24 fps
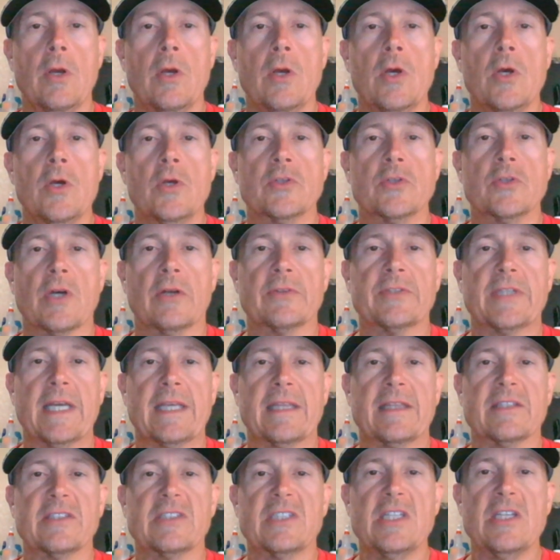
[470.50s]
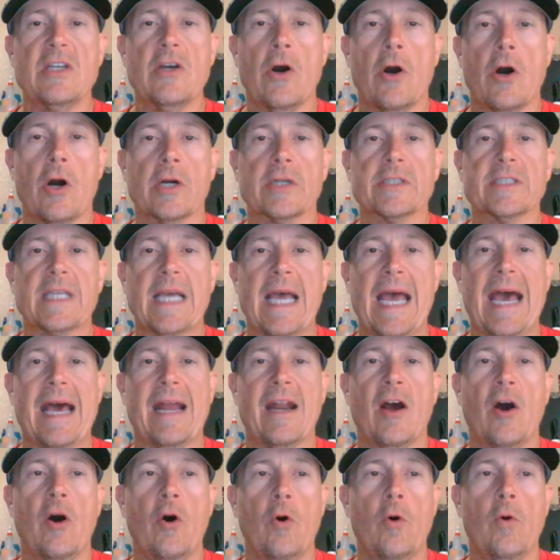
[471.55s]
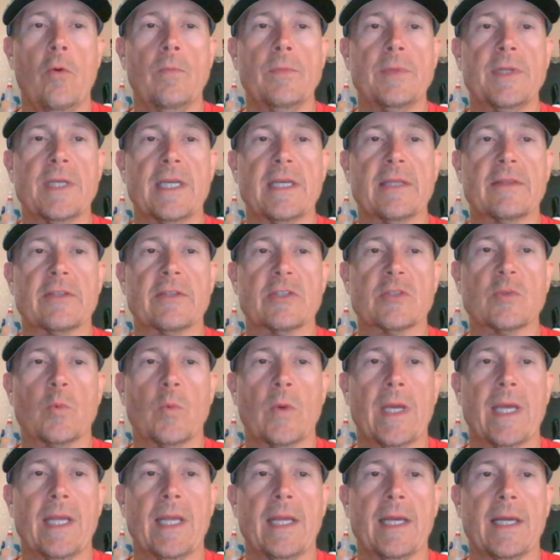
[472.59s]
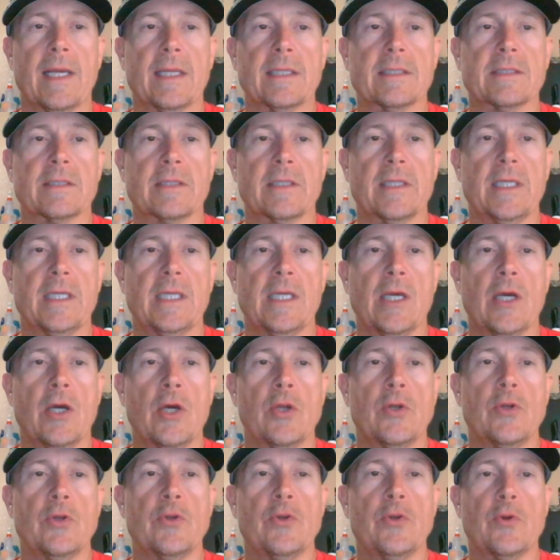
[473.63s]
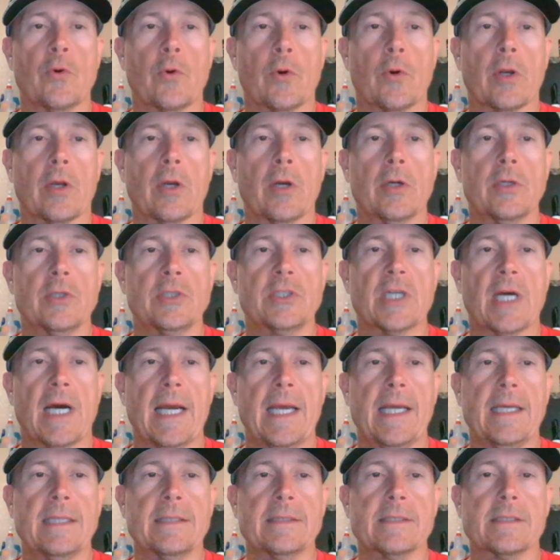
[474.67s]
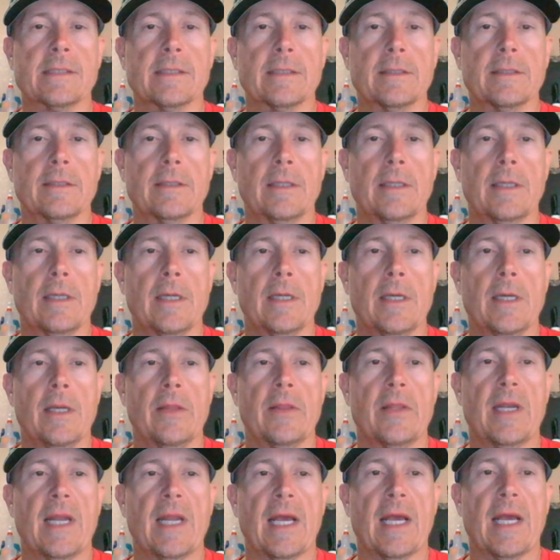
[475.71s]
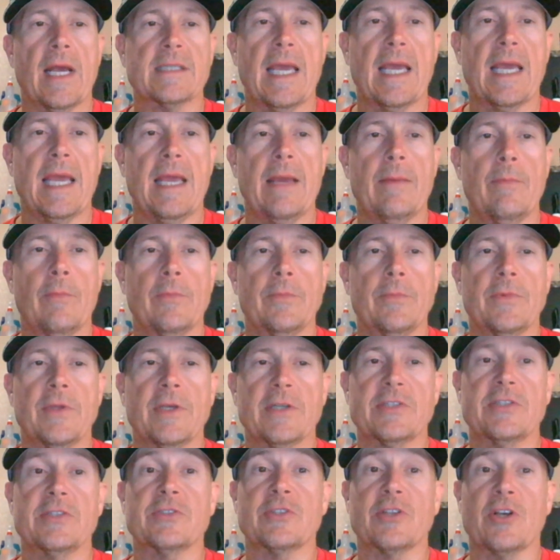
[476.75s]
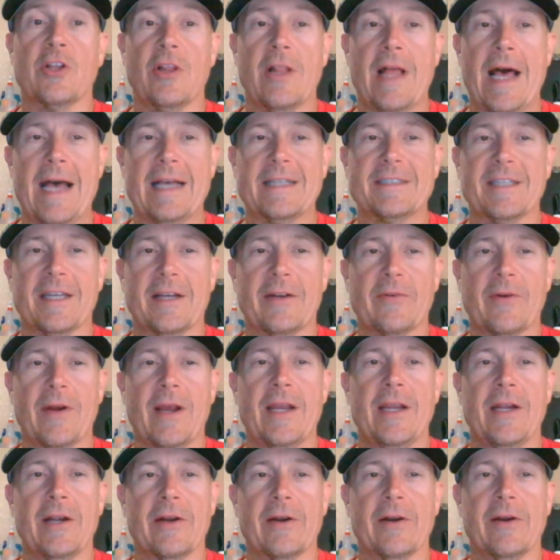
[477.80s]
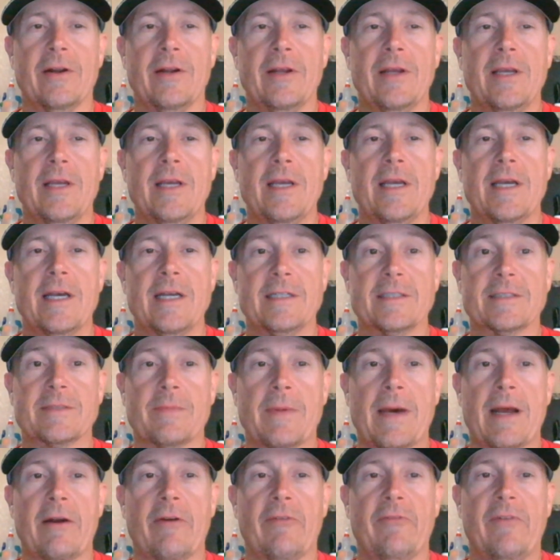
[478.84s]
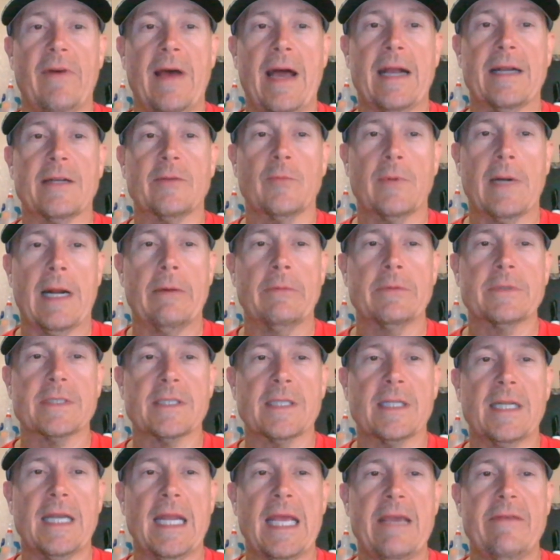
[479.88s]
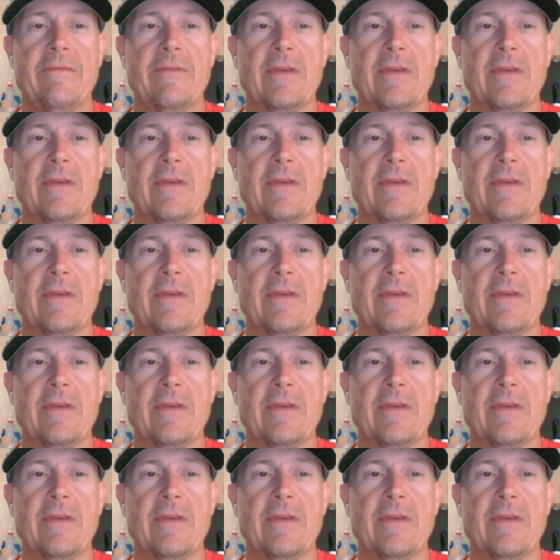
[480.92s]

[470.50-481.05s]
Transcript: So I'll take the Seahawks at home to get this win against the New York Giants. The next game, this is classic right here. And as a matter of fact, when I was in the Navy,